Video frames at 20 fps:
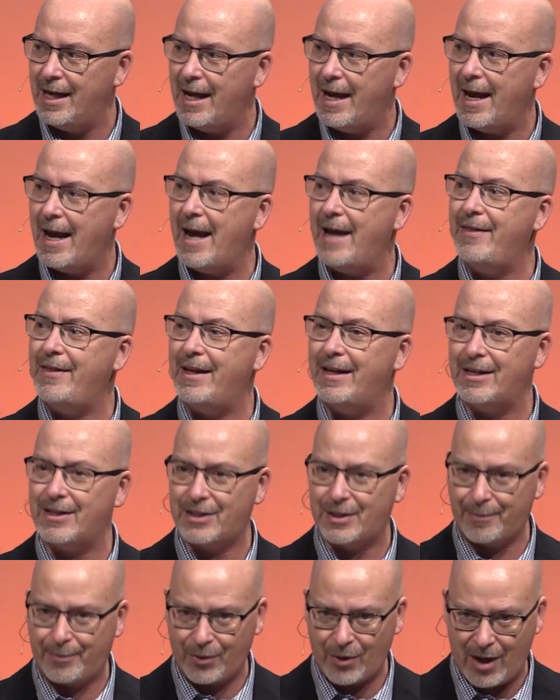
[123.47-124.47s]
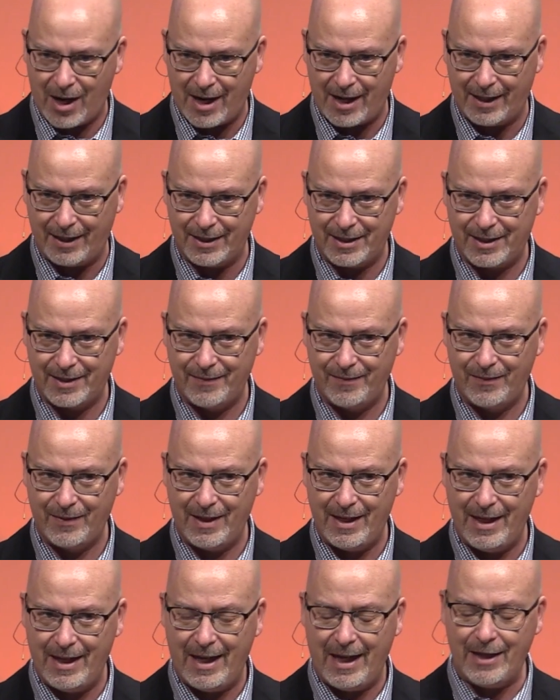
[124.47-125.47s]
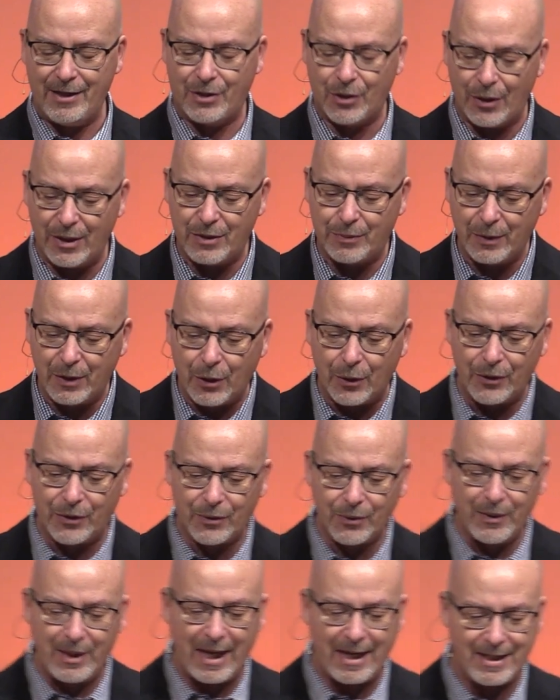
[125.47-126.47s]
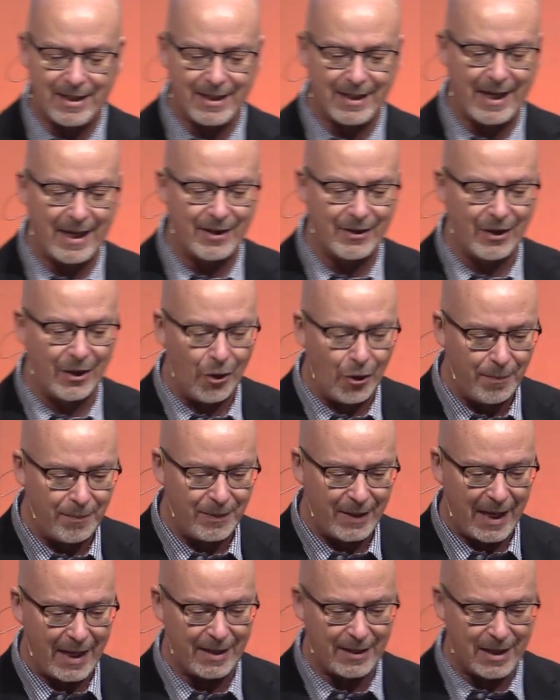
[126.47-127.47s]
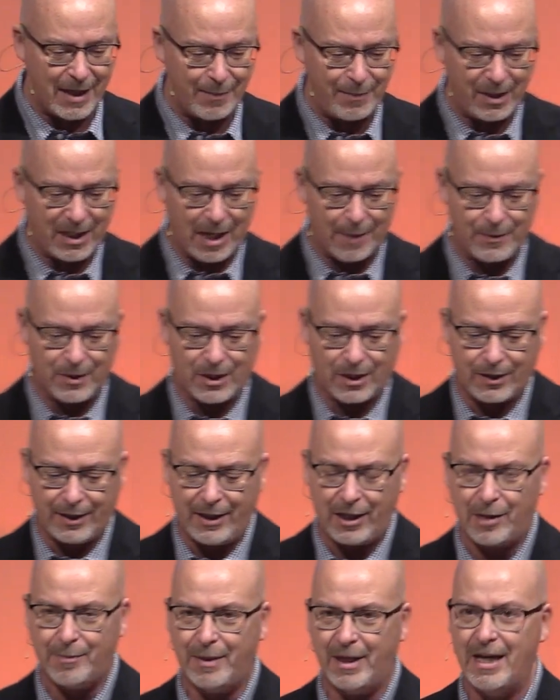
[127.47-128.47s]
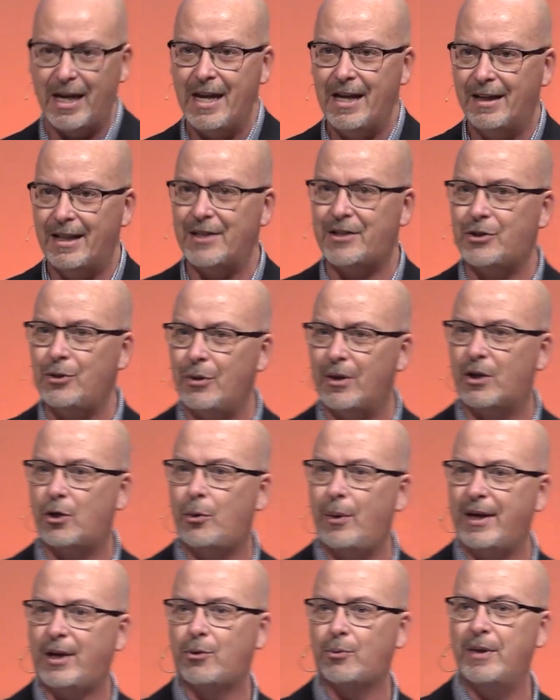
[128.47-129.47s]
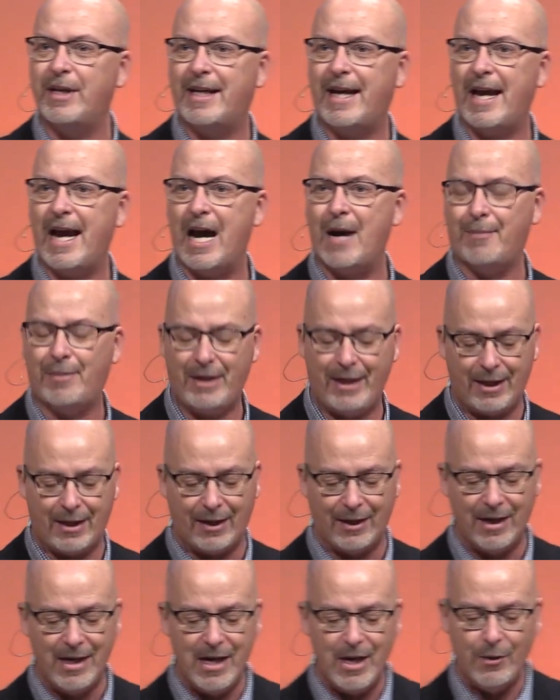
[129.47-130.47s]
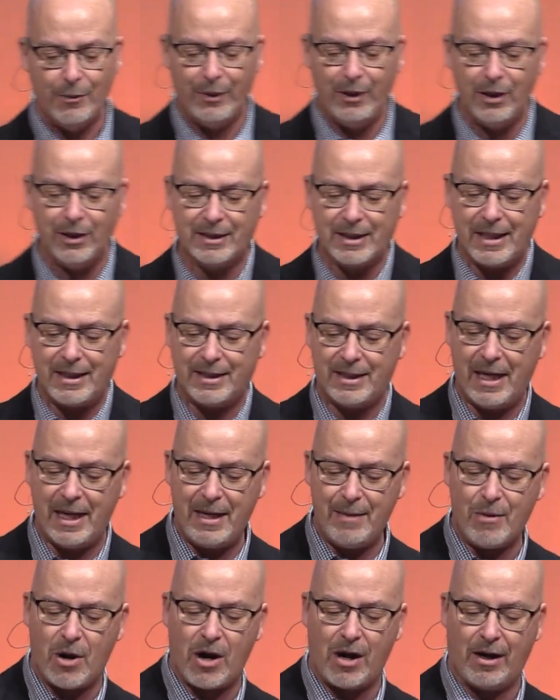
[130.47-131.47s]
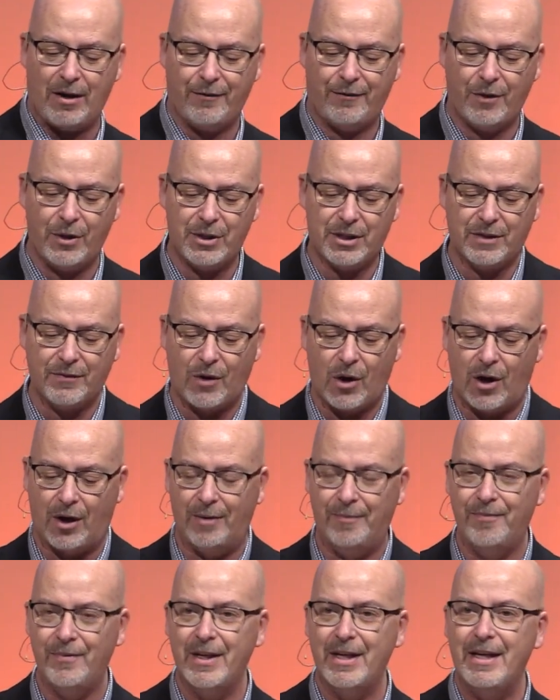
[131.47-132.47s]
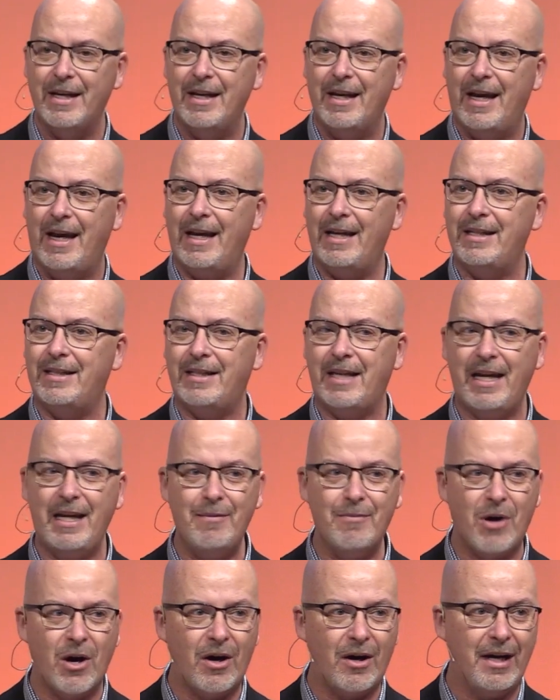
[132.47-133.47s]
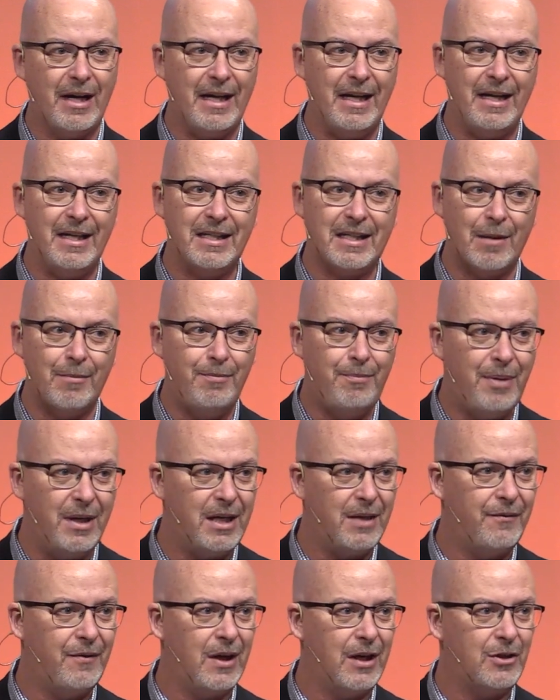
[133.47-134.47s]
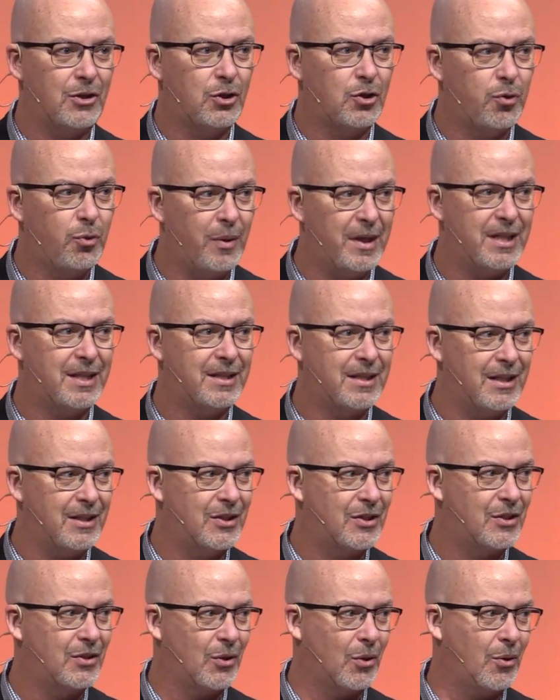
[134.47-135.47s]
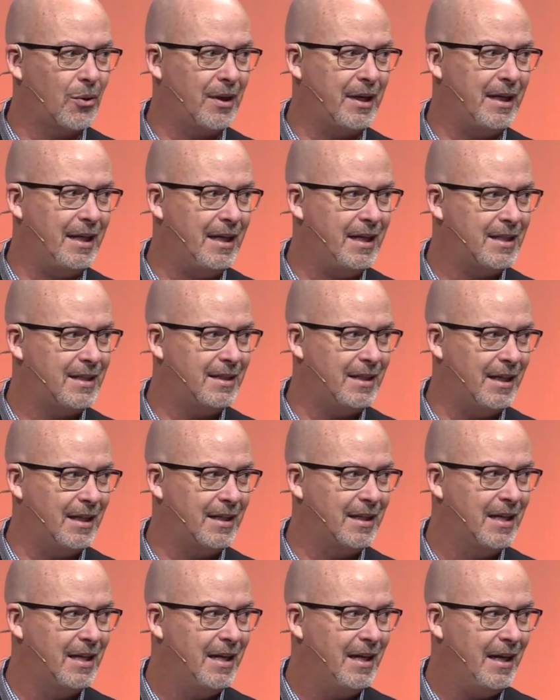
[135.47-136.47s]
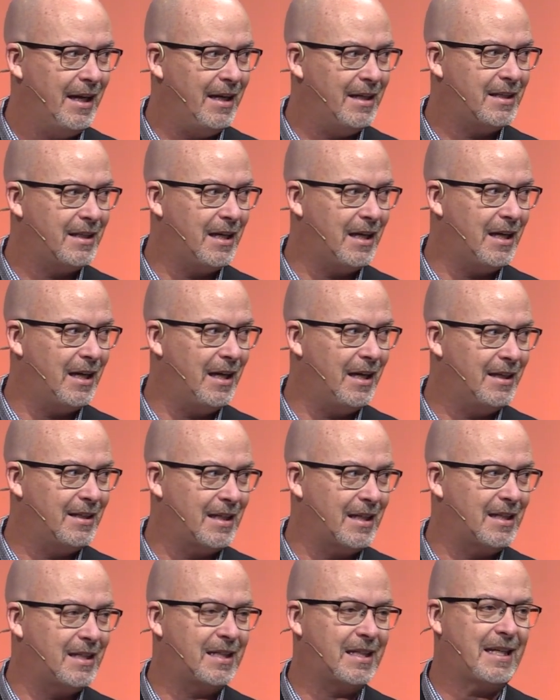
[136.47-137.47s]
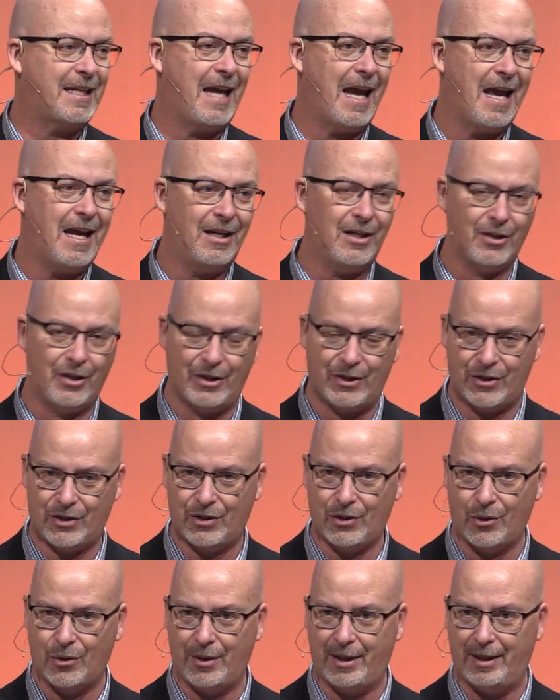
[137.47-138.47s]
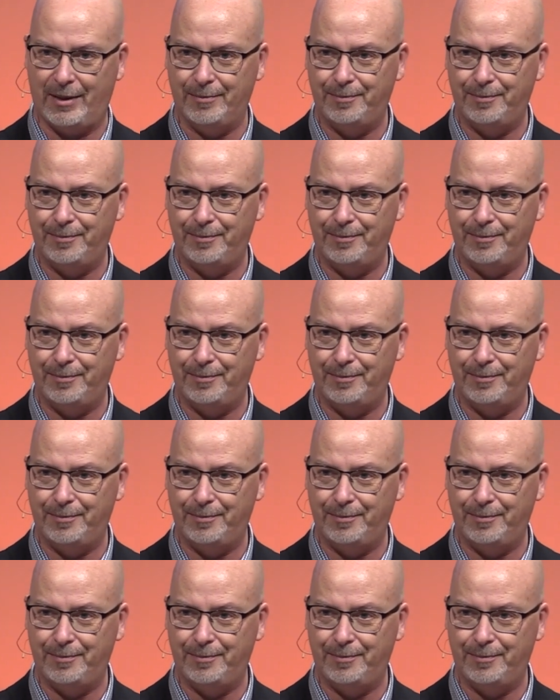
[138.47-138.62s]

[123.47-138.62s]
and then a surprise. And so as we go through that together, I hope that becomes clear. But let's do a quick recap here. We looked at Tamar, first of all. And Tamar is a bit of a twisted story, isn't it? It's a scandalous story.